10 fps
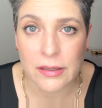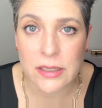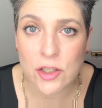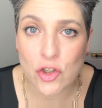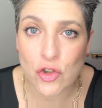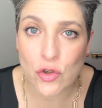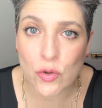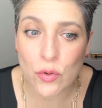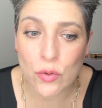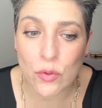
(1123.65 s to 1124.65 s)
It's
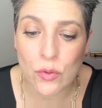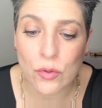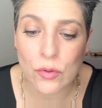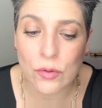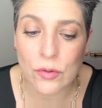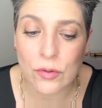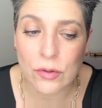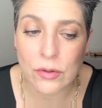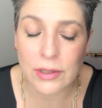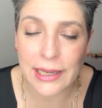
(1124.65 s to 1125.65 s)
too
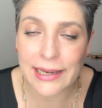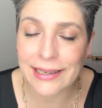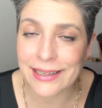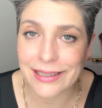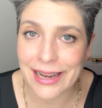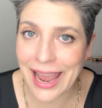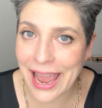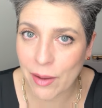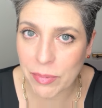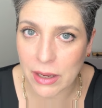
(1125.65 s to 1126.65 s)
light and
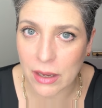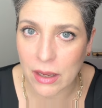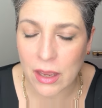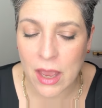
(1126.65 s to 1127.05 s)
happy.